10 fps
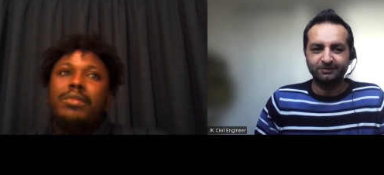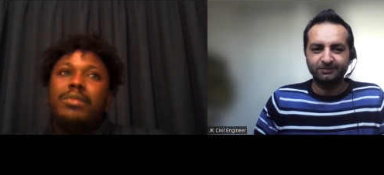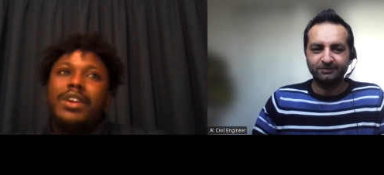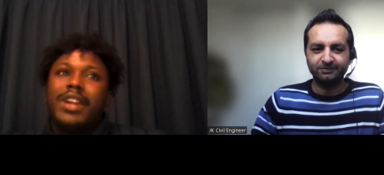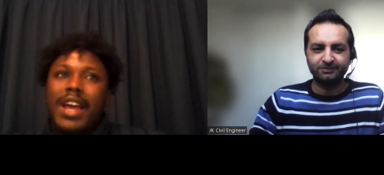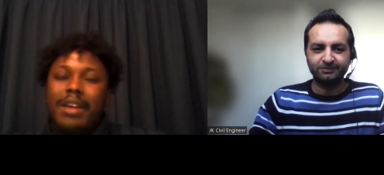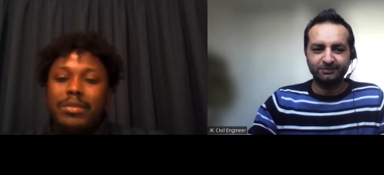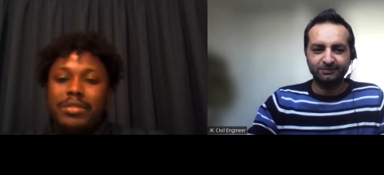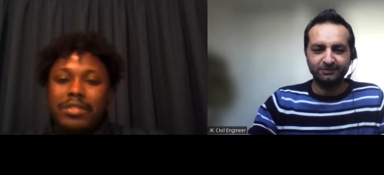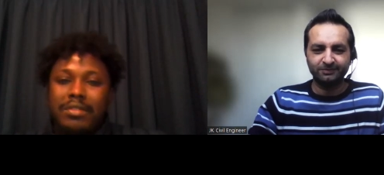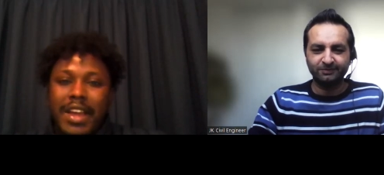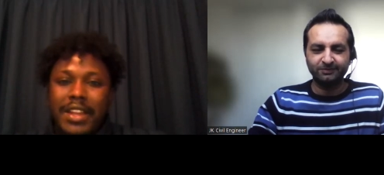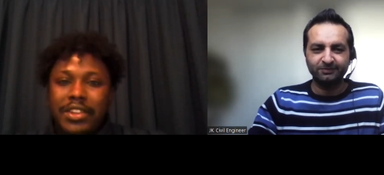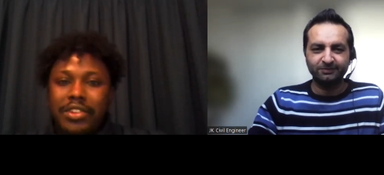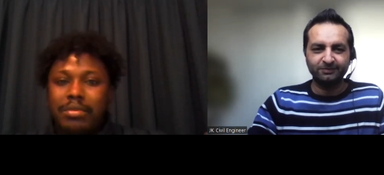Speaker 1: more reliable to
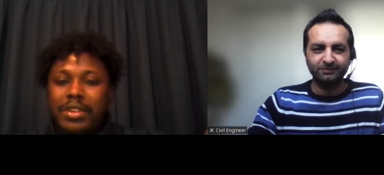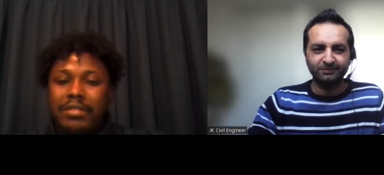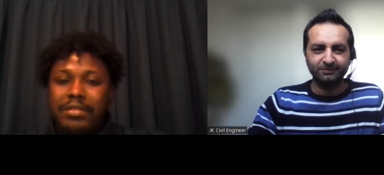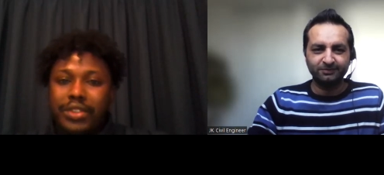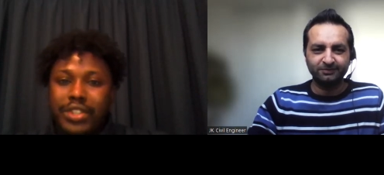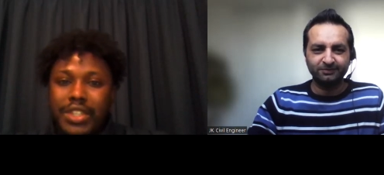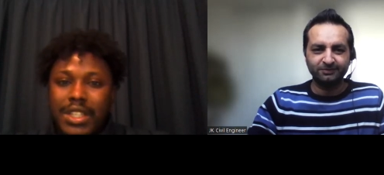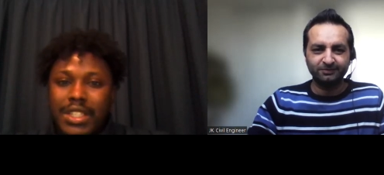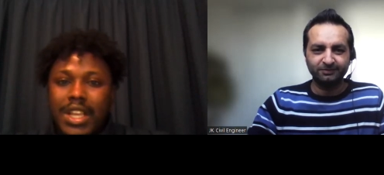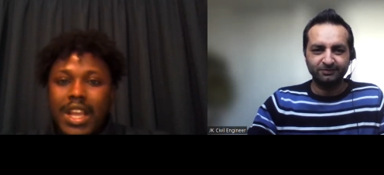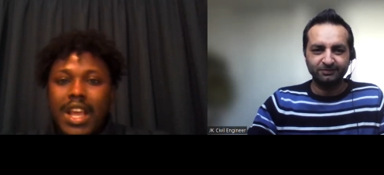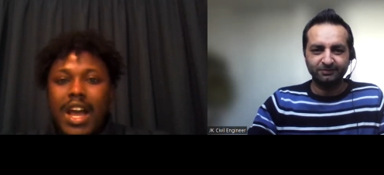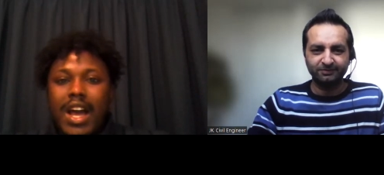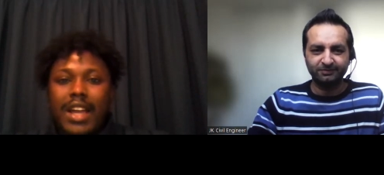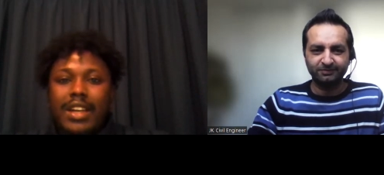find a job in the future.
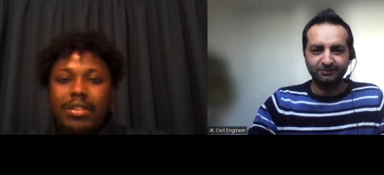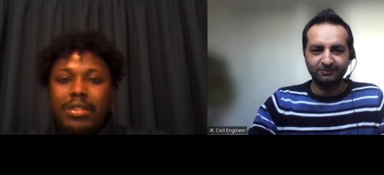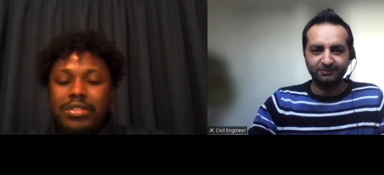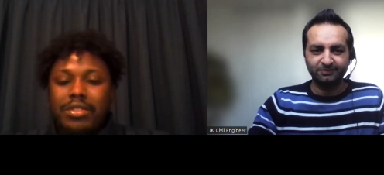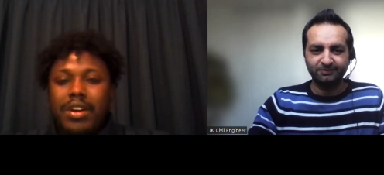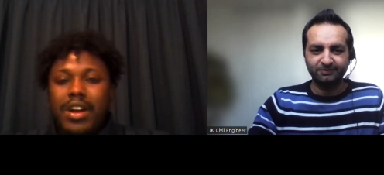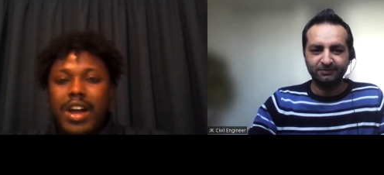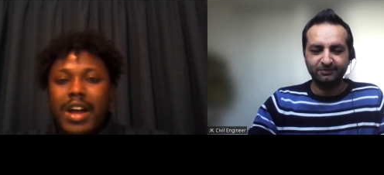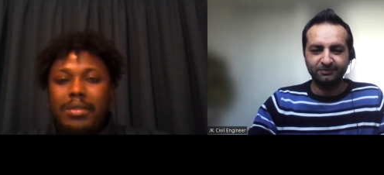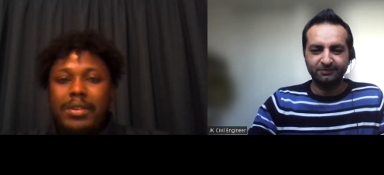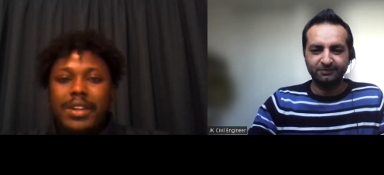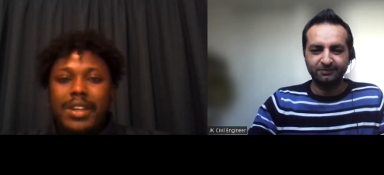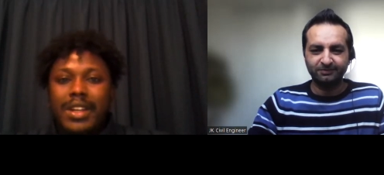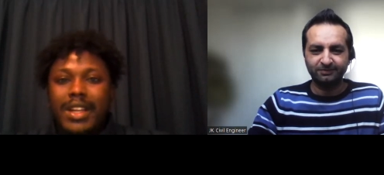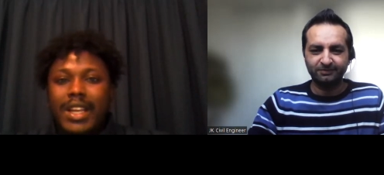And also I
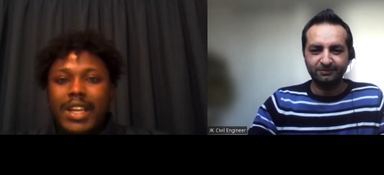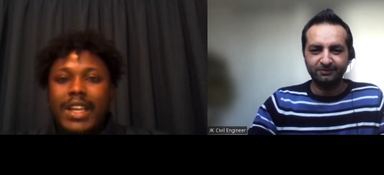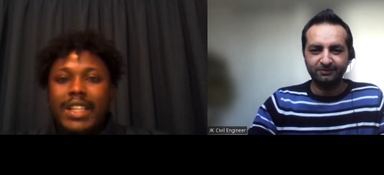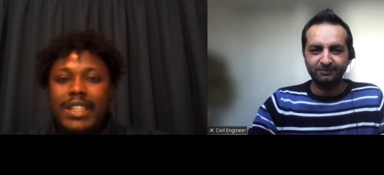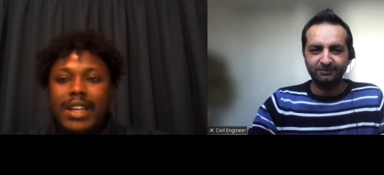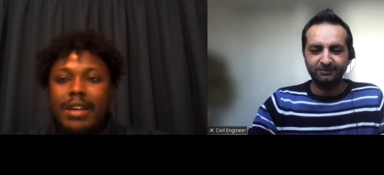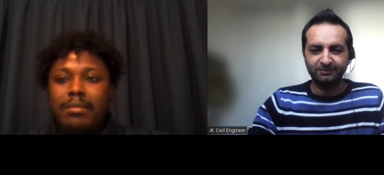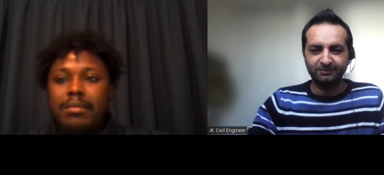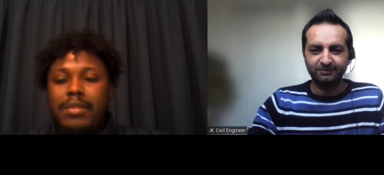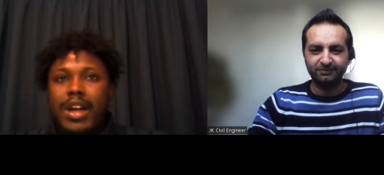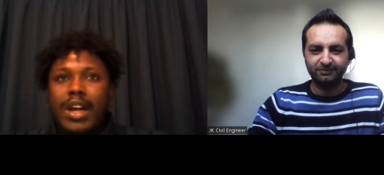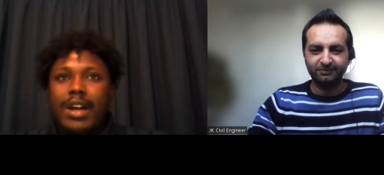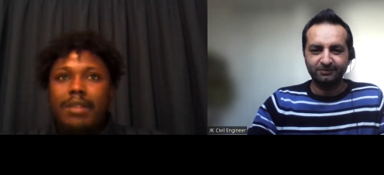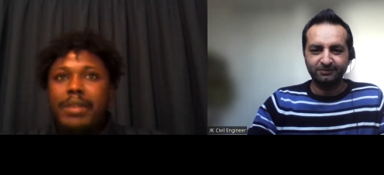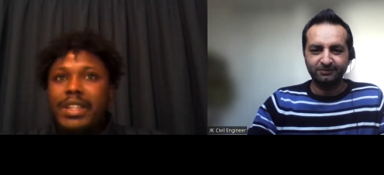will get
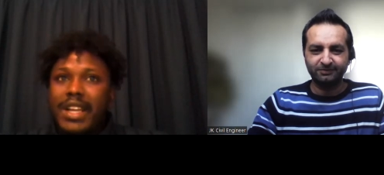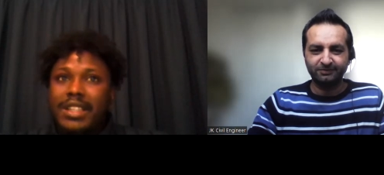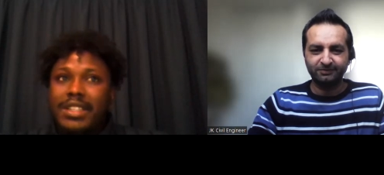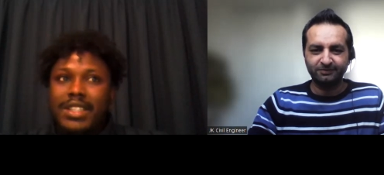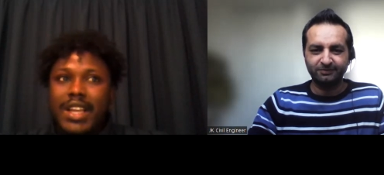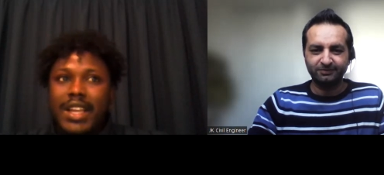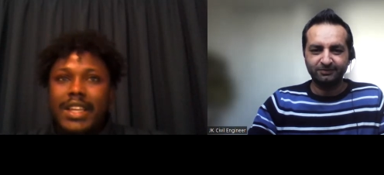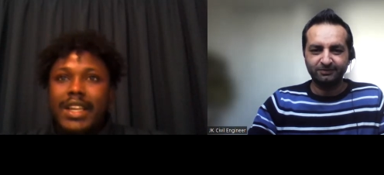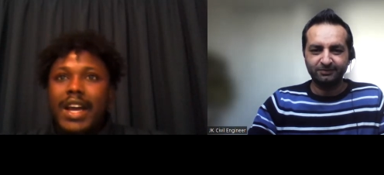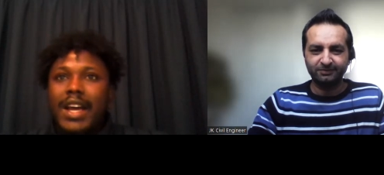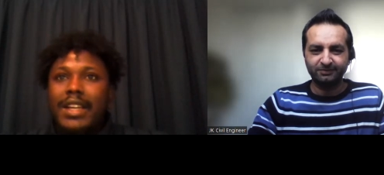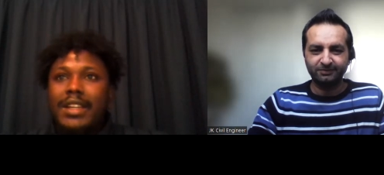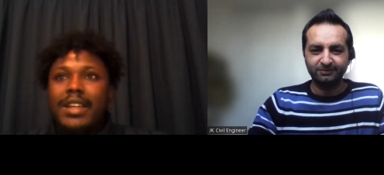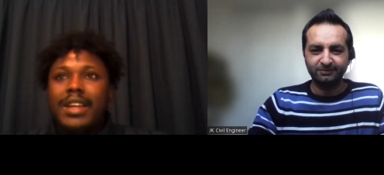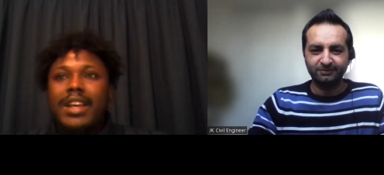a better understanding
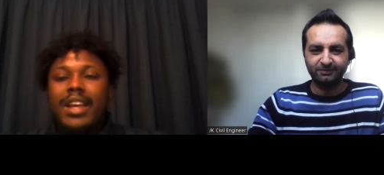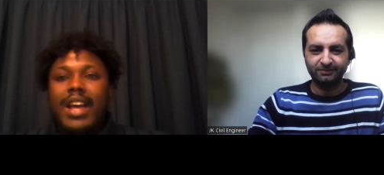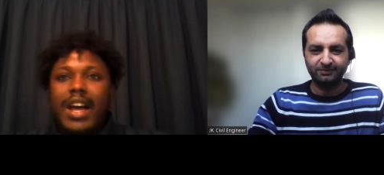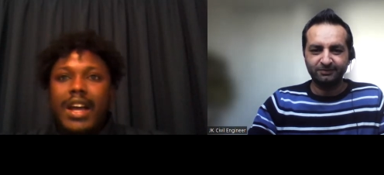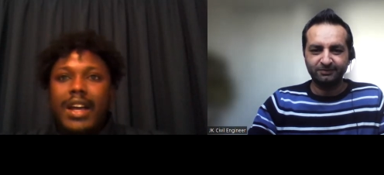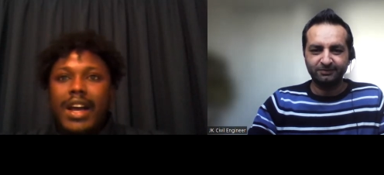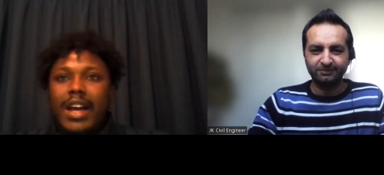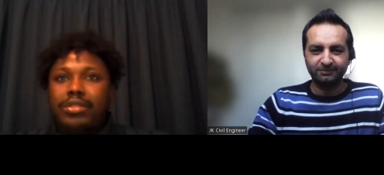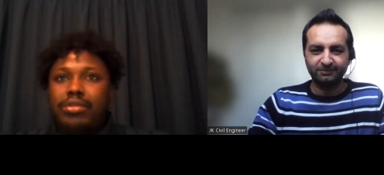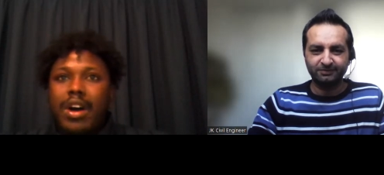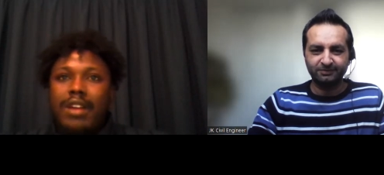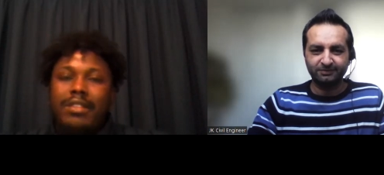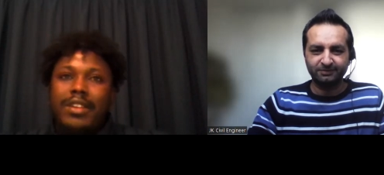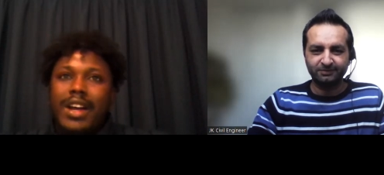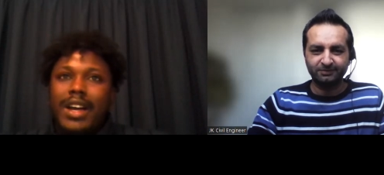and I, I do
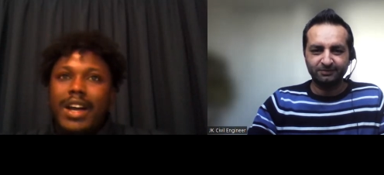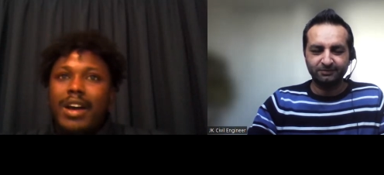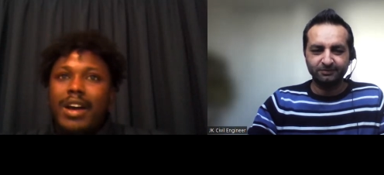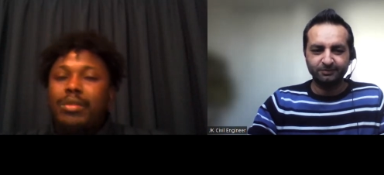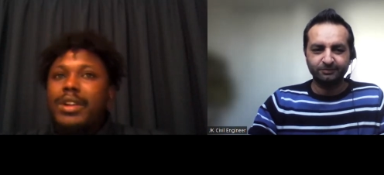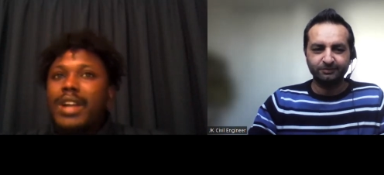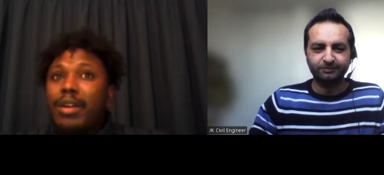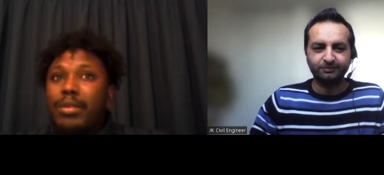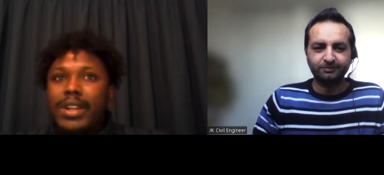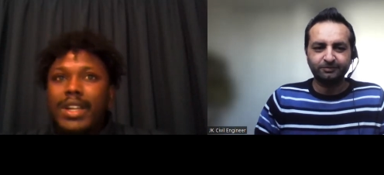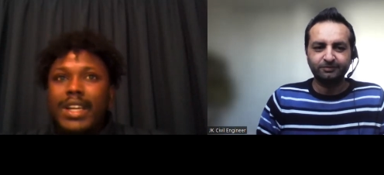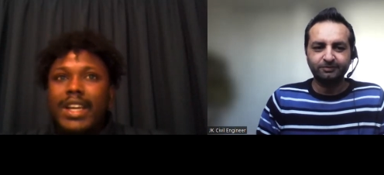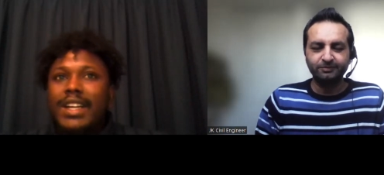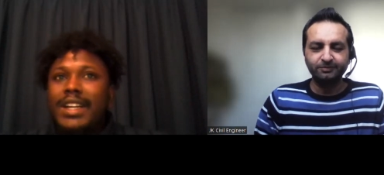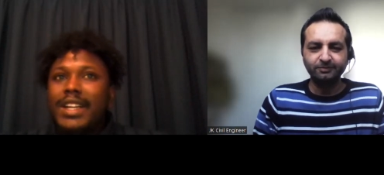have, I, I, will, I will
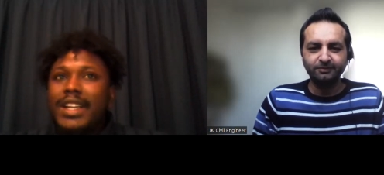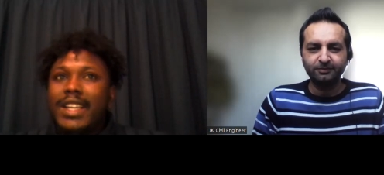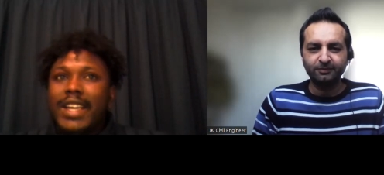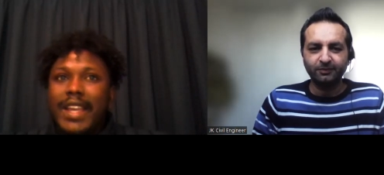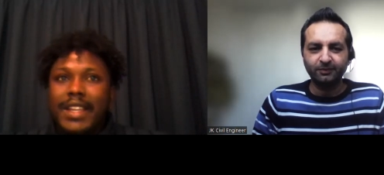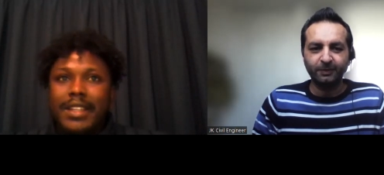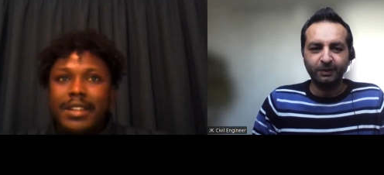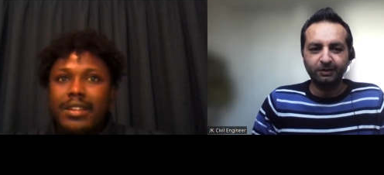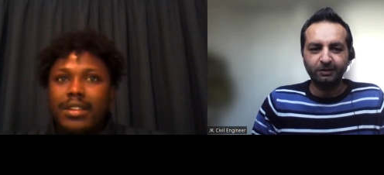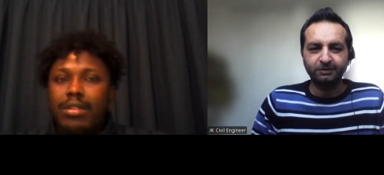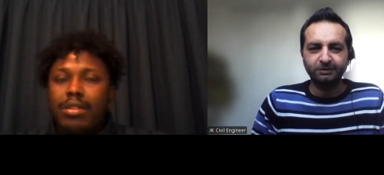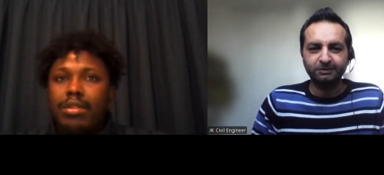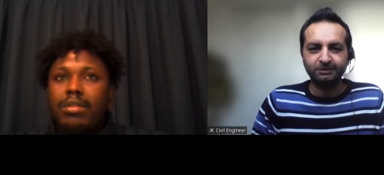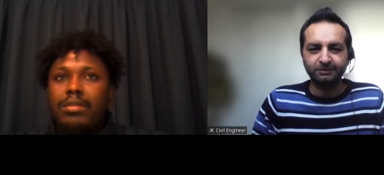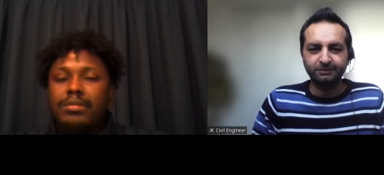get real gain
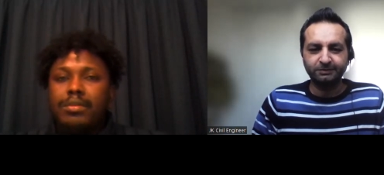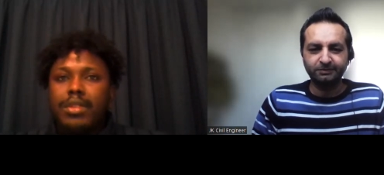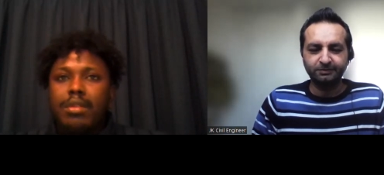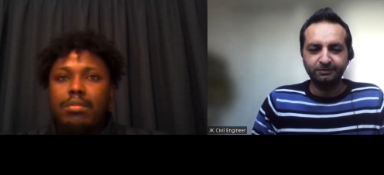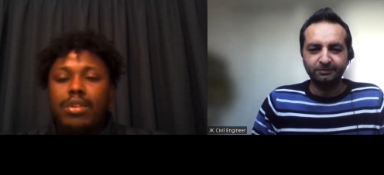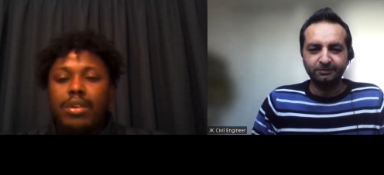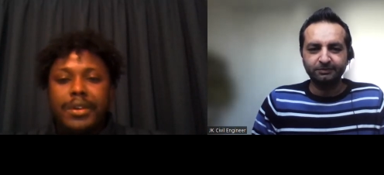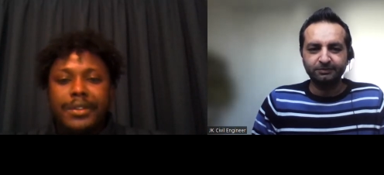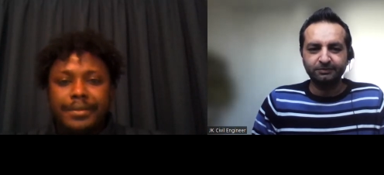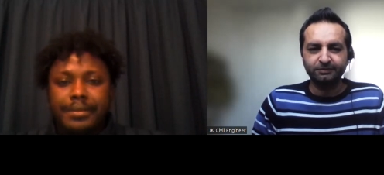or more